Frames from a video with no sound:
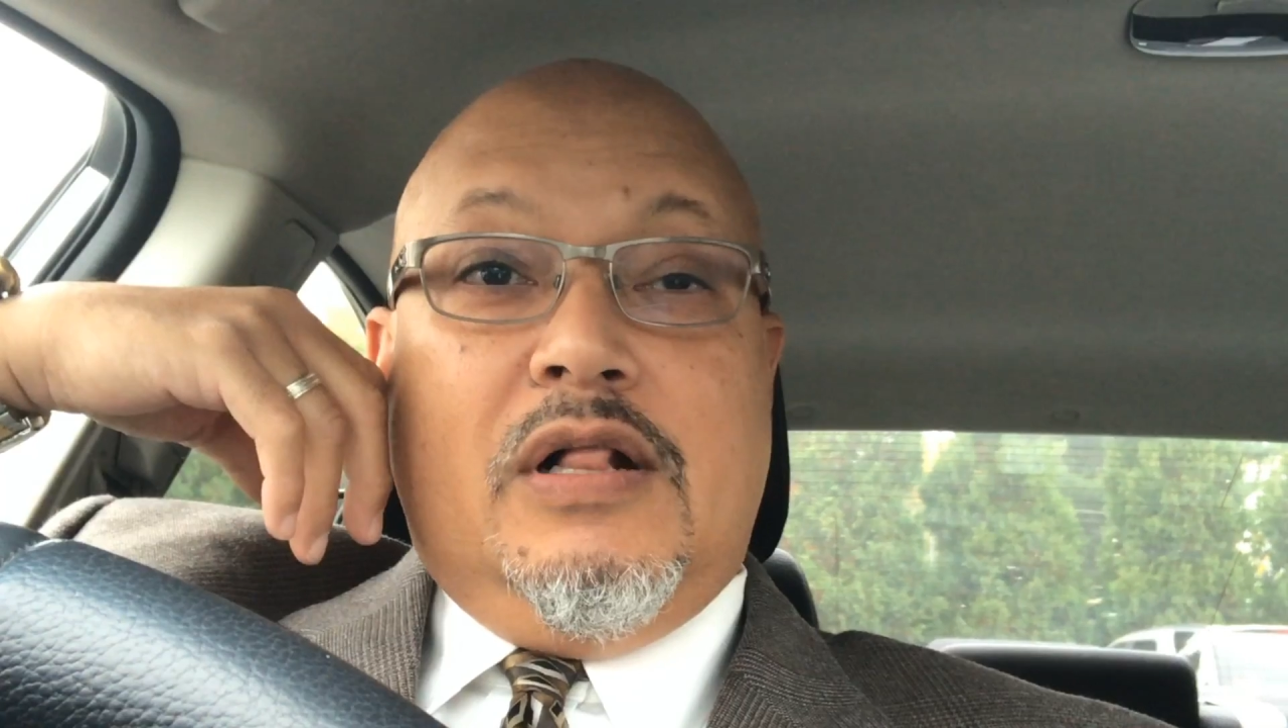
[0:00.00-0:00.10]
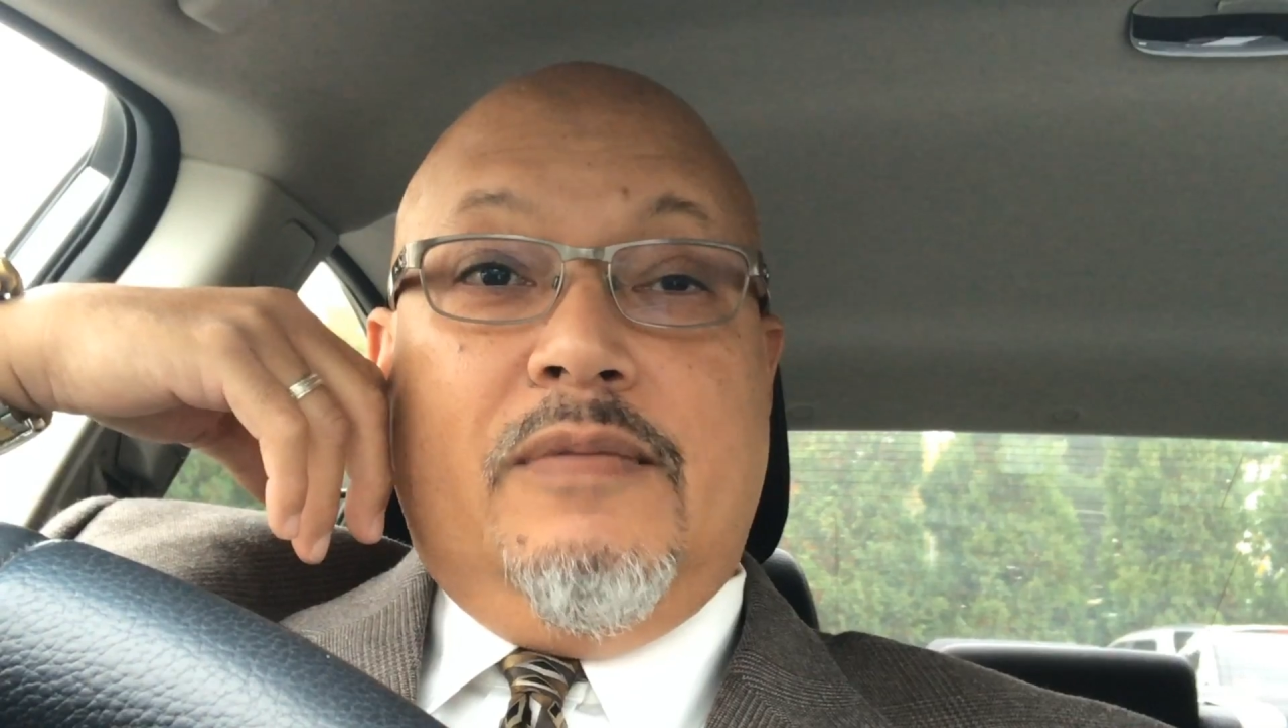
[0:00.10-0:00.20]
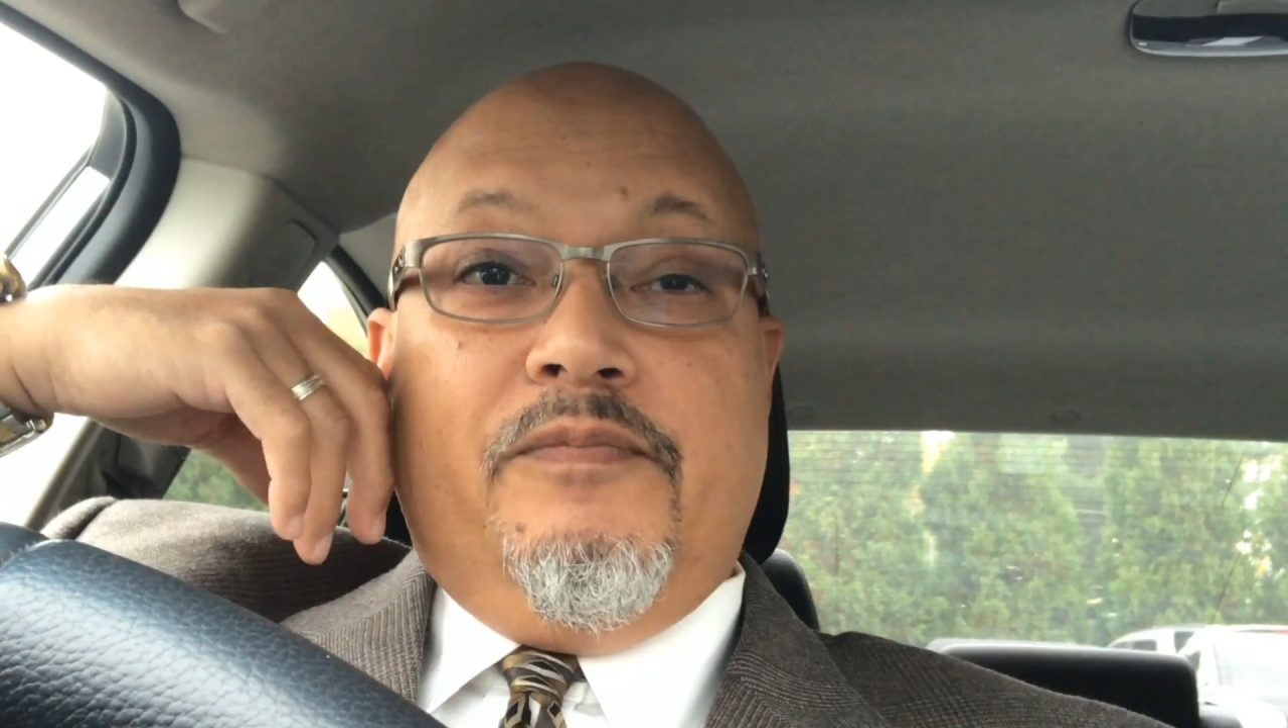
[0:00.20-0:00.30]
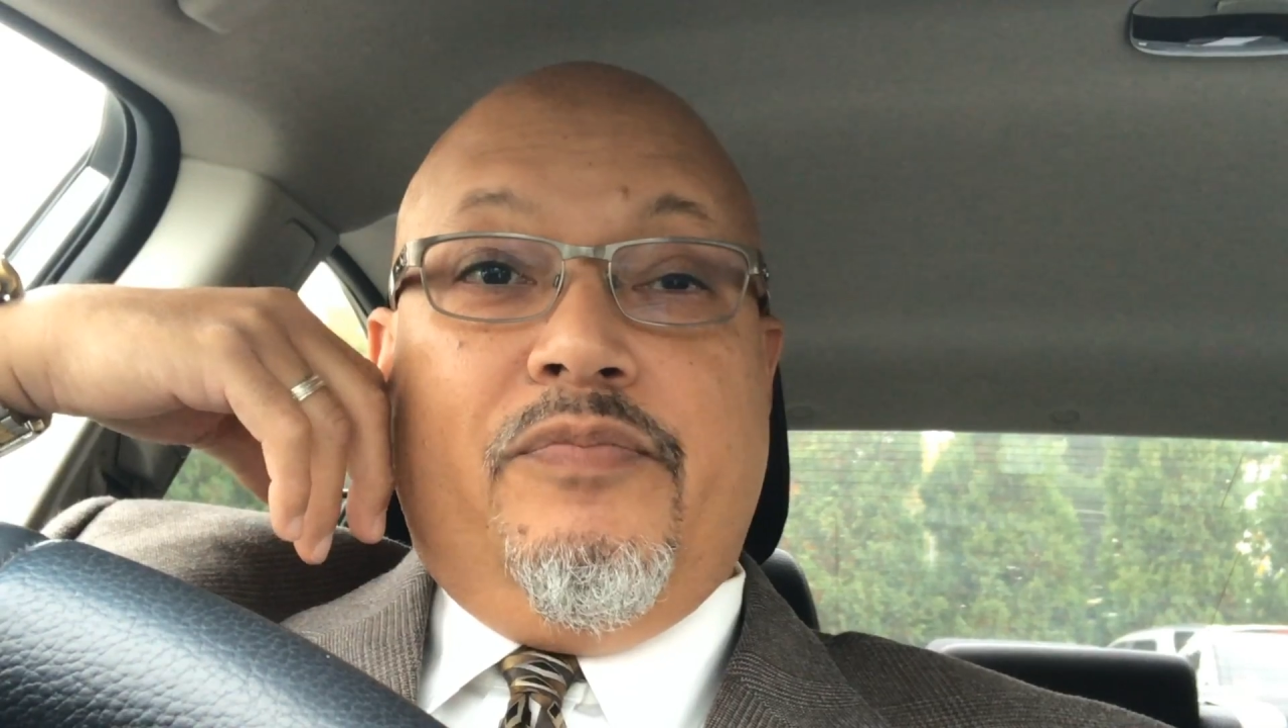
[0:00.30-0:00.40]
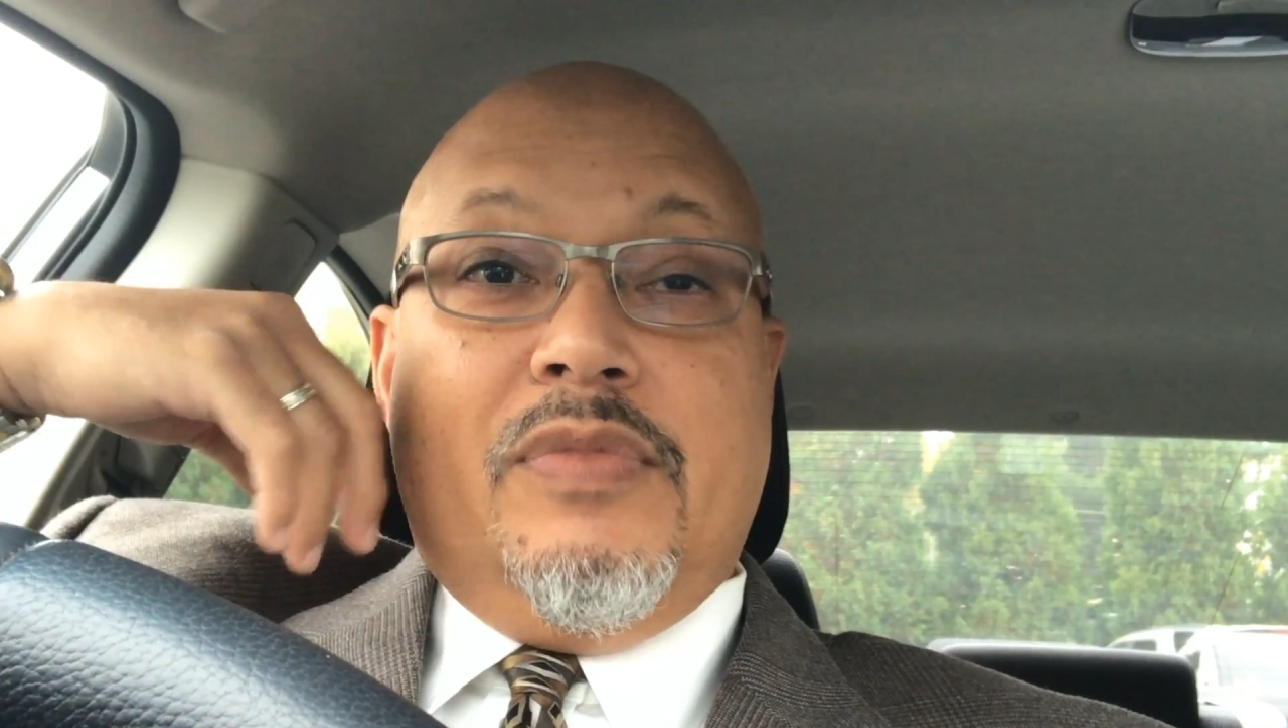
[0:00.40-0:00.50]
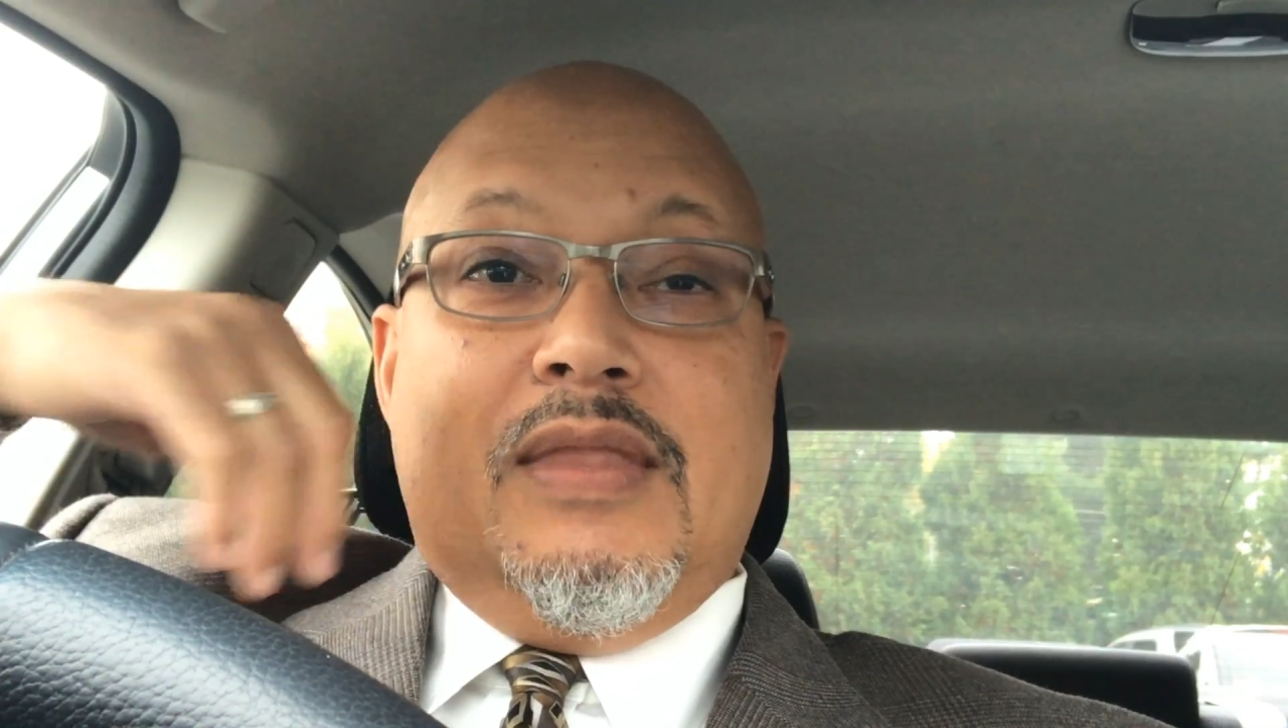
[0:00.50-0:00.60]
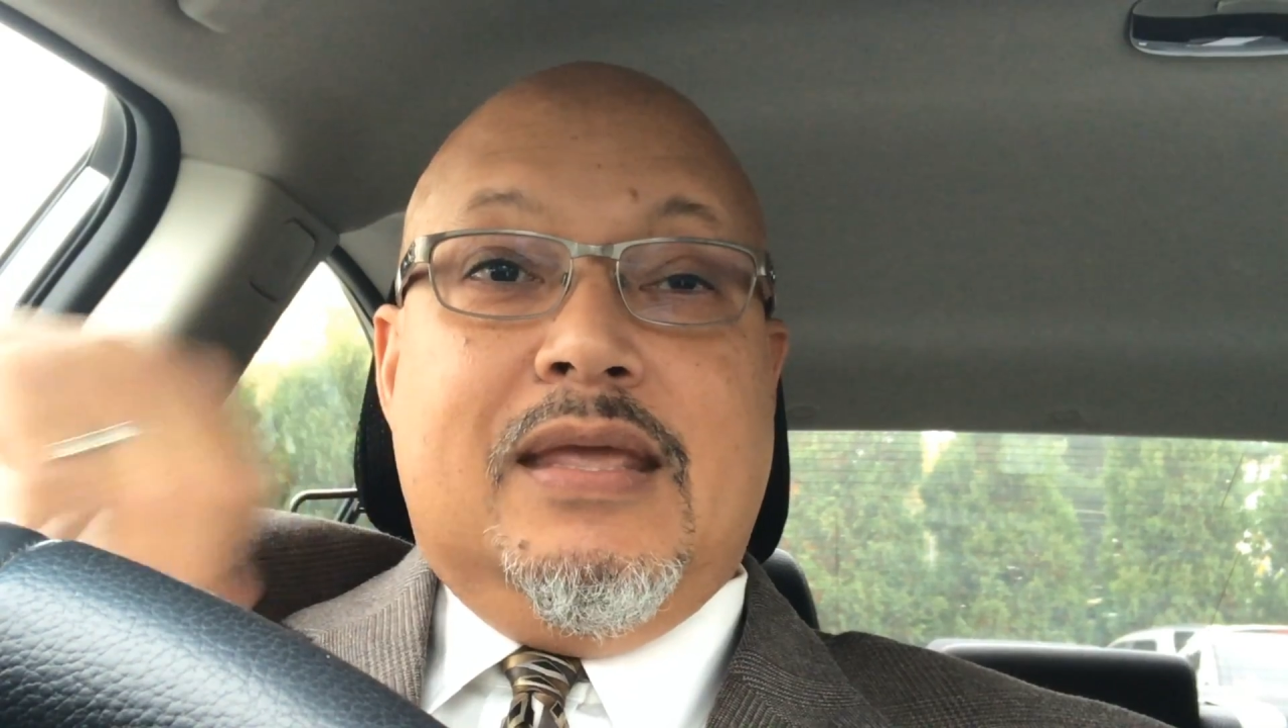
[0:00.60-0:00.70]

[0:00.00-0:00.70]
Google,